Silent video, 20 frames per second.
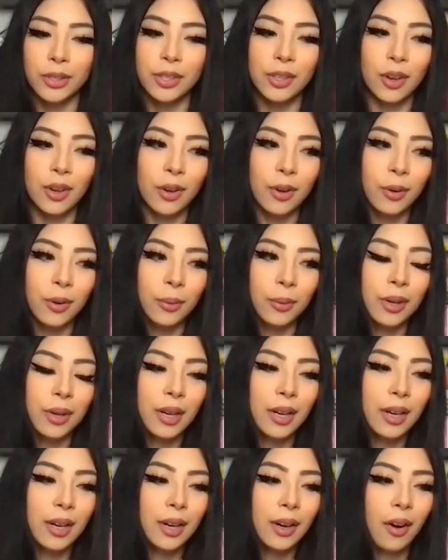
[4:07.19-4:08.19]
So
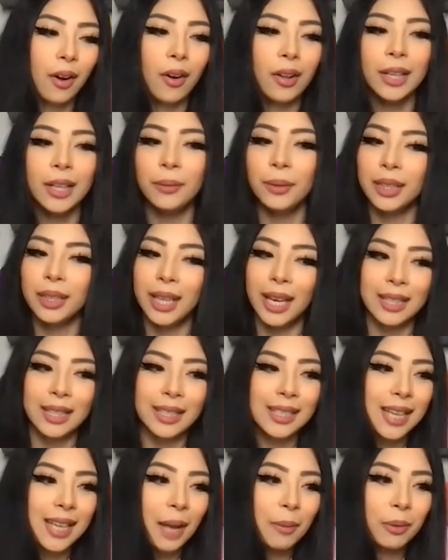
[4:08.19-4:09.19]
all I really had
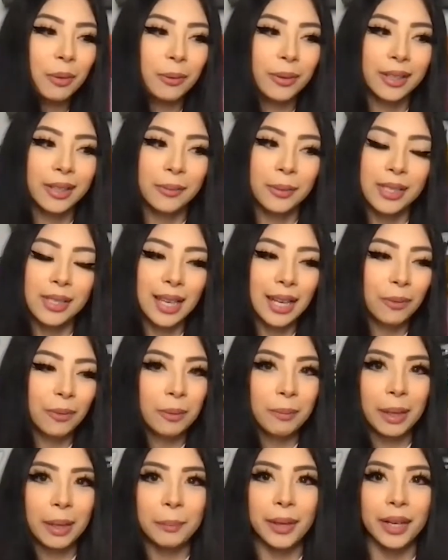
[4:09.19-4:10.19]
to dabble with was like
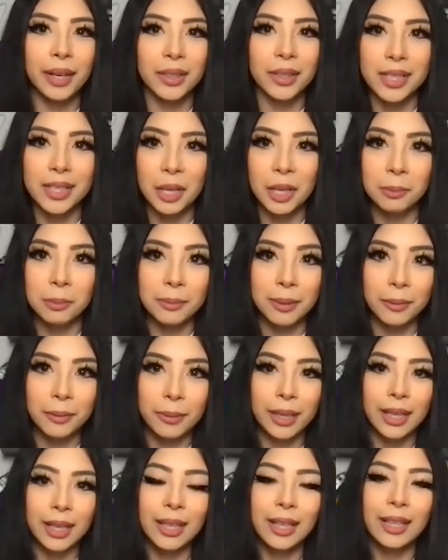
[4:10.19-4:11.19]
what my parents helped me
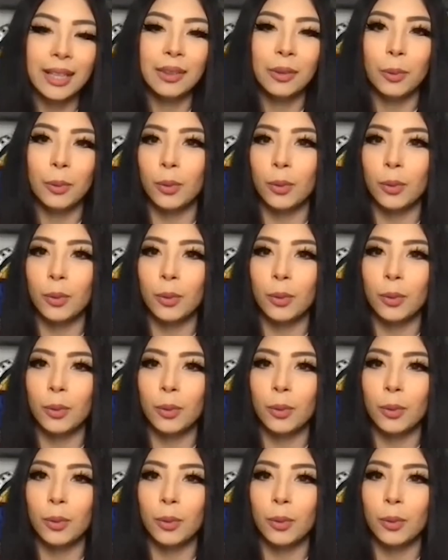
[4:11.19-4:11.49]
with,